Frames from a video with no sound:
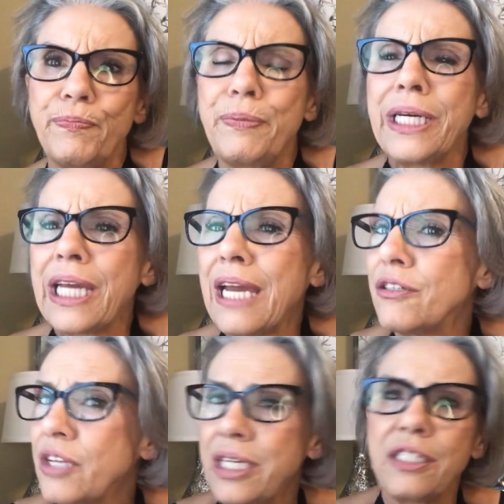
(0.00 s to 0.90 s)
pick
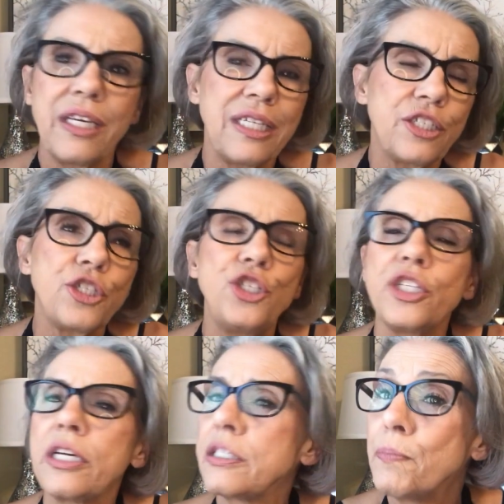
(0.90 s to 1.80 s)
out, it's
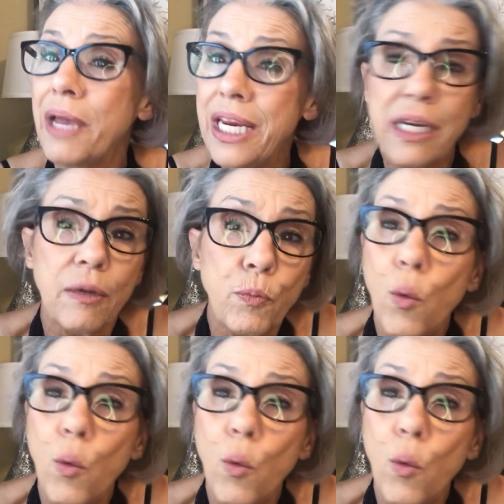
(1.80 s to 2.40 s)
just makeup.